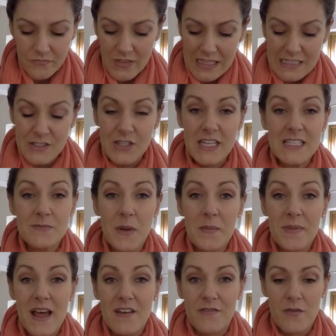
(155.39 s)
So that's my
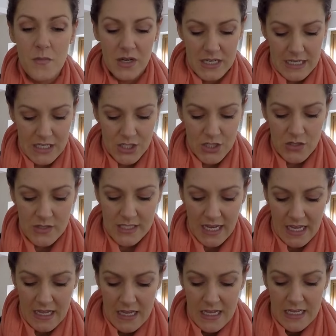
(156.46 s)
plan for Monday and Tuesday.
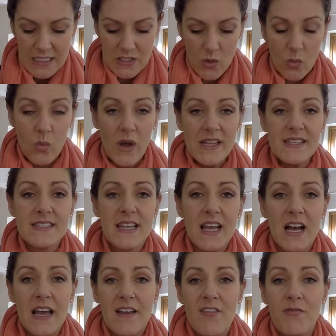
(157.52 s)
So Wednesday I
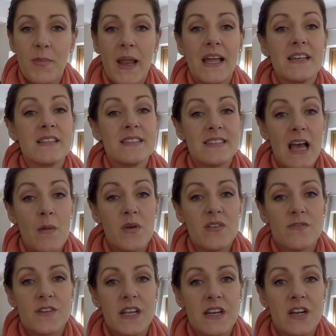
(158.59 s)
have planned salmon
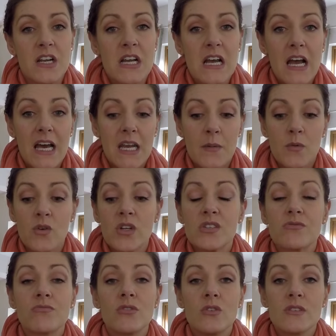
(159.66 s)
for dinner, and I'm going to
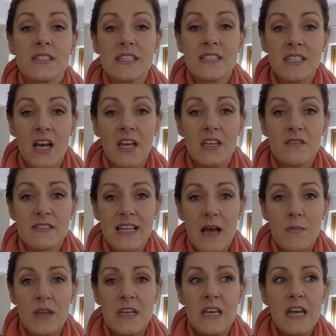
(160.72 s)
roast a side of
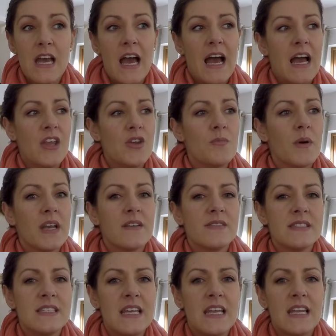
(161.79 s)
salmon. You might have
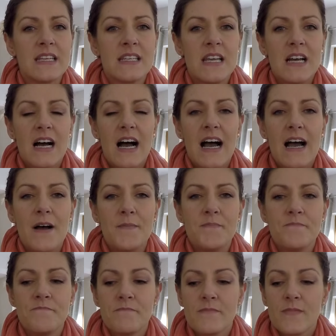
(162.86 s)
seen it
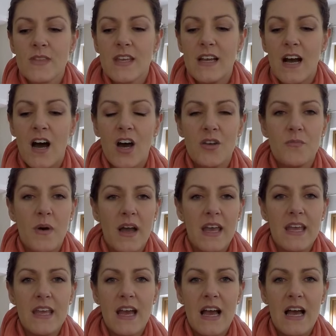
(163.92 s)
on
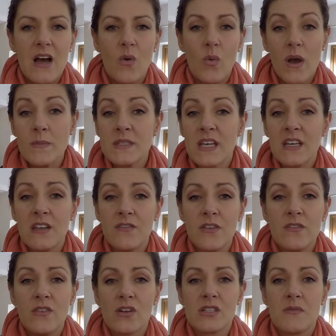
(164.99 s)
my website. If
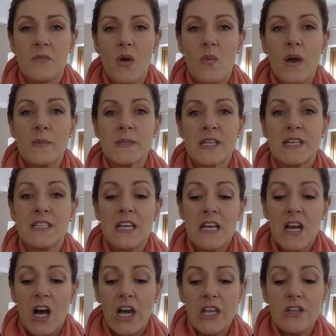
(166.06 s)
you've looked on my website,
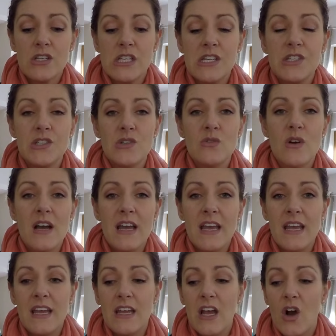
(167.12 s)
I usually do
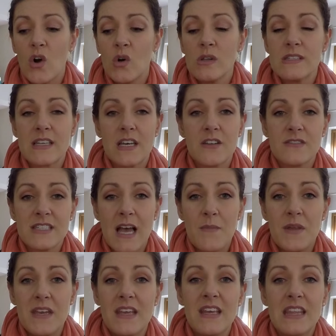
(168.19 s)
a whole side of
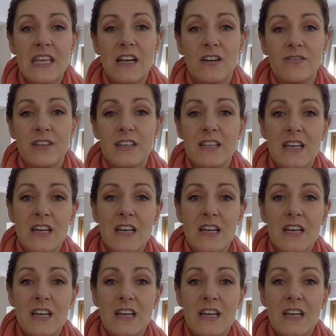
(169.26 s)
salmon in the oven